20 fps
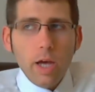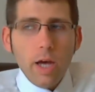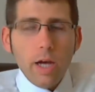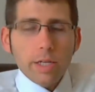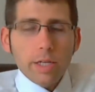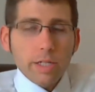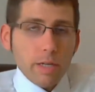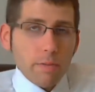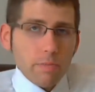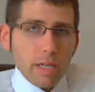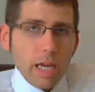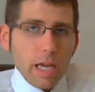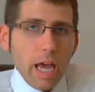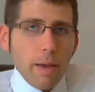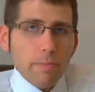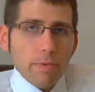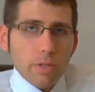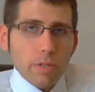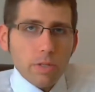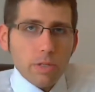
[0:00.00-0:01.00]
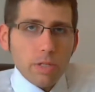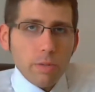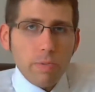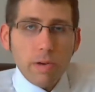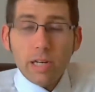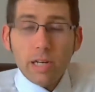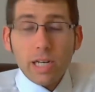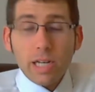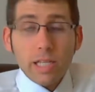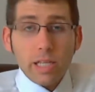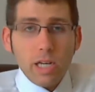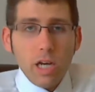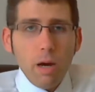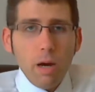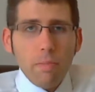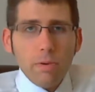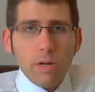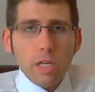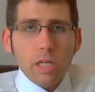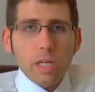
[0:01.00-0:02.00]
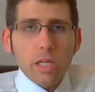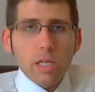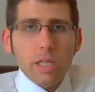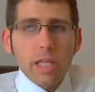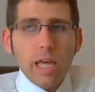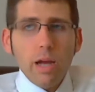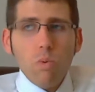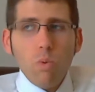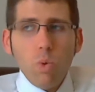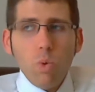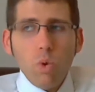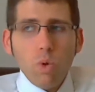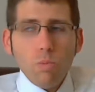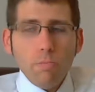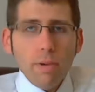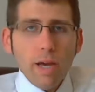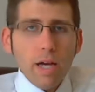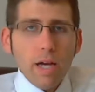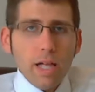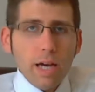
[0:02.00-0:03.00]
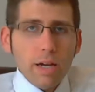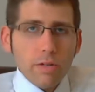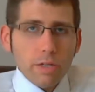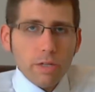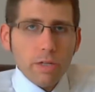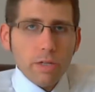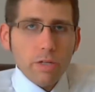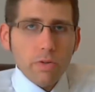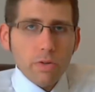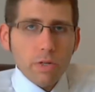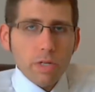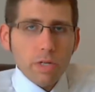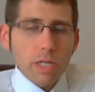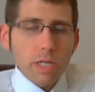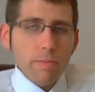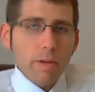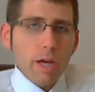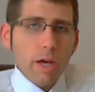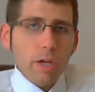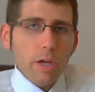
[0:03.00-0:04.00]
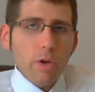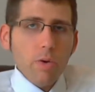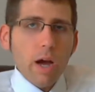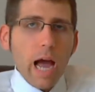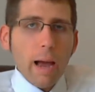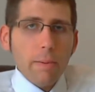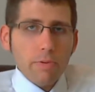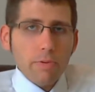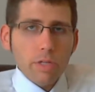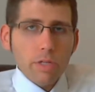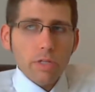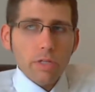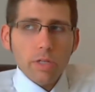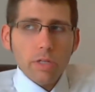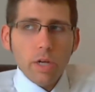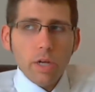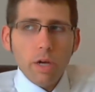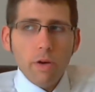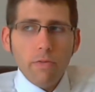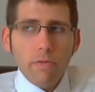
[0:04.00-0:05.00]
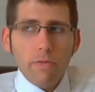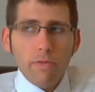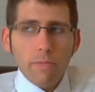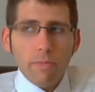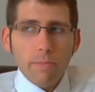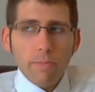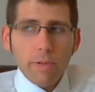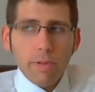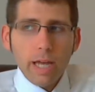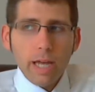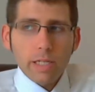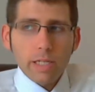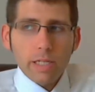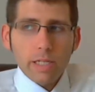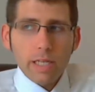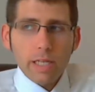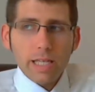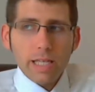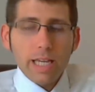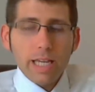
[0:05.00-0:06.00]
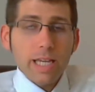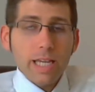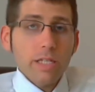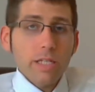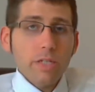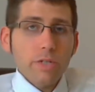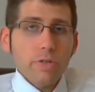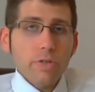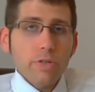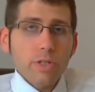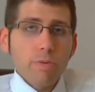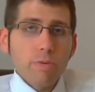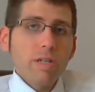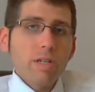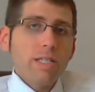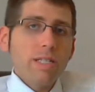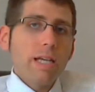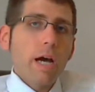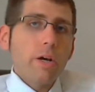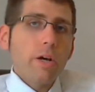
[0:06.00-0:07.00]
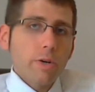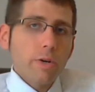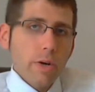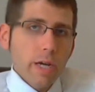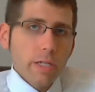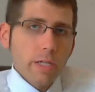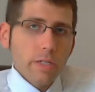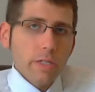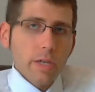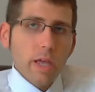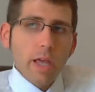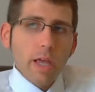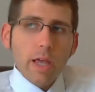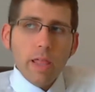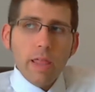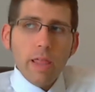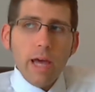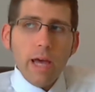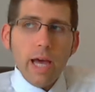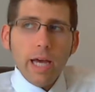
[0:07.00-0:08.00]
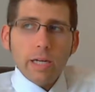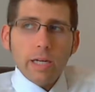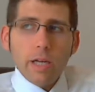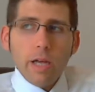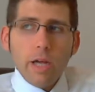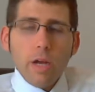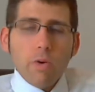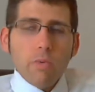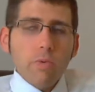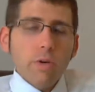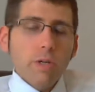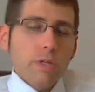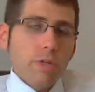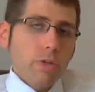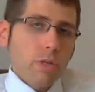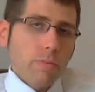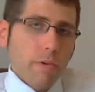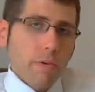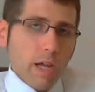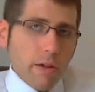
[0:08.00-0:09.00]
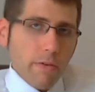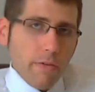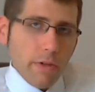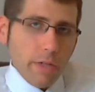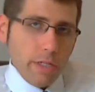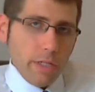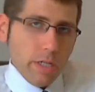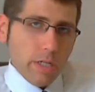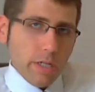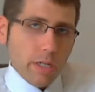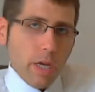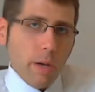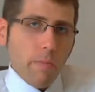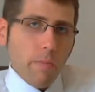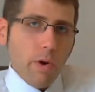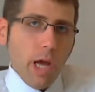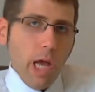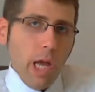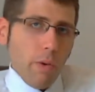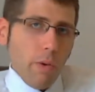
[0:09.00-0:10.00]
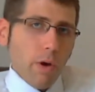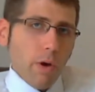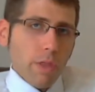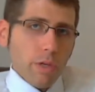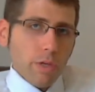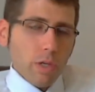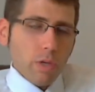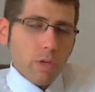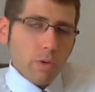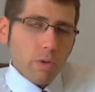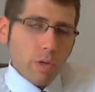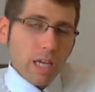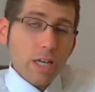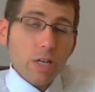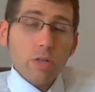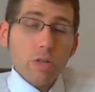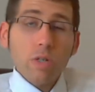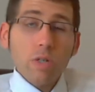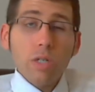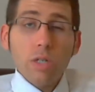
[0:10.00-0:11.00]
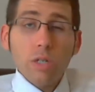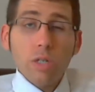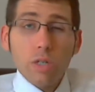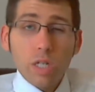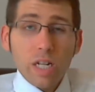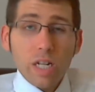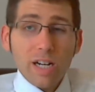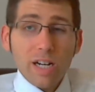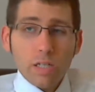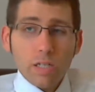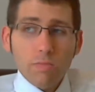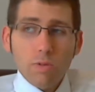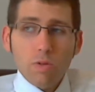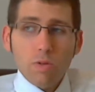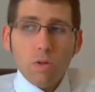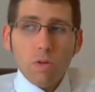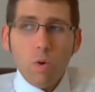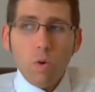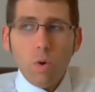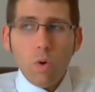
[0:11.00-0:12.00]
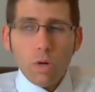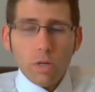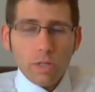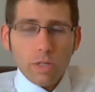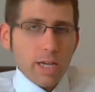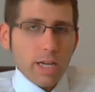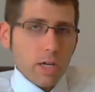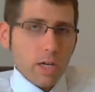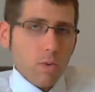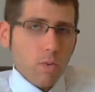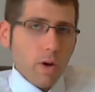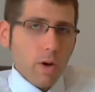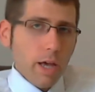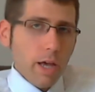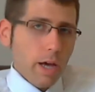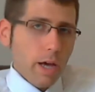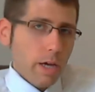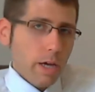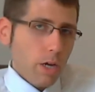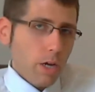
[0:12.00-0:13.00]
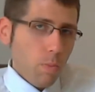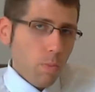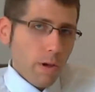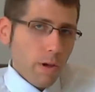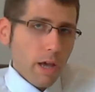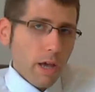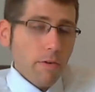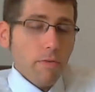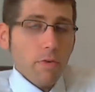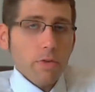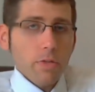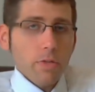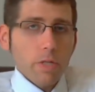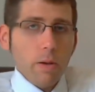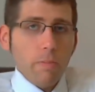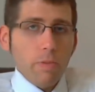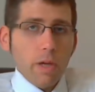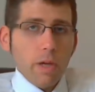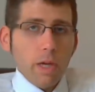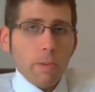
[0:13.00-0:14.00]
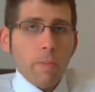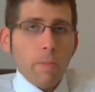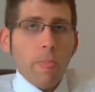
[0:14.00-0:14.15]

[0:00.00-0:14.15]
Sometimes, depending on the company, they will mail out to you or email you options of plans that they consider to be downgrades, that reduce benefits in some way, whether you increase your deductible or take away a copay for something.